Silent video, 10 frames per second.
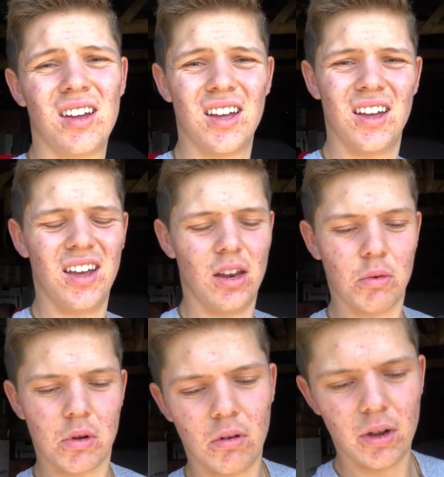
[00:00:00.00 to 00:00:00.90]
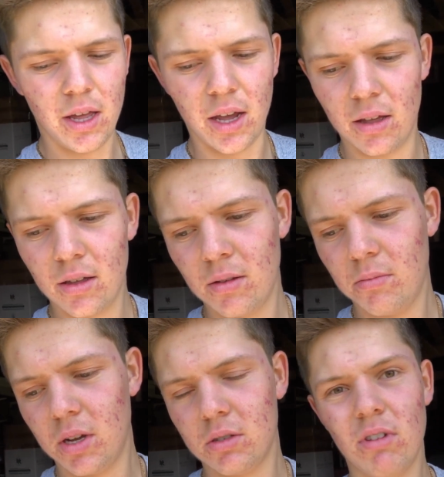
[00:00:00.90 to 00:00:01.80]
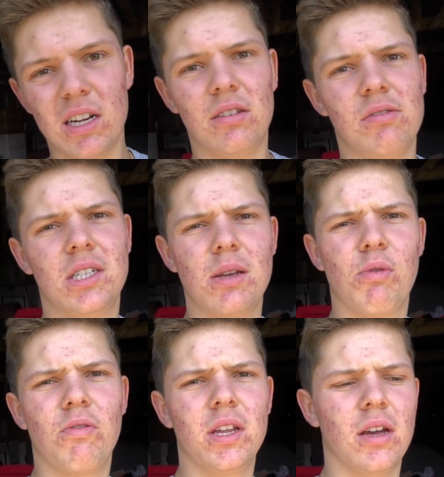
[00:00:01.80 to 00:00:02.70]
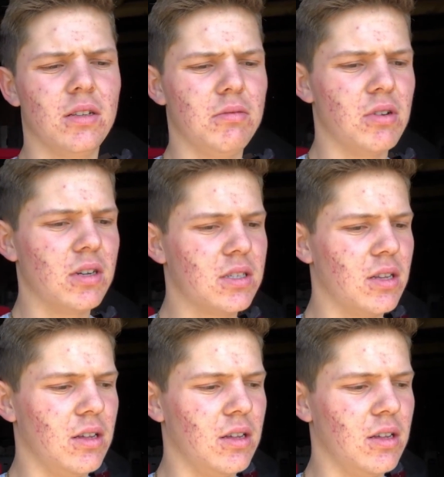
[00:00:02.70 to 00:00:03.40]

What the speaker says: and then we'll call it there. But it's a relatively simple video, to be honest.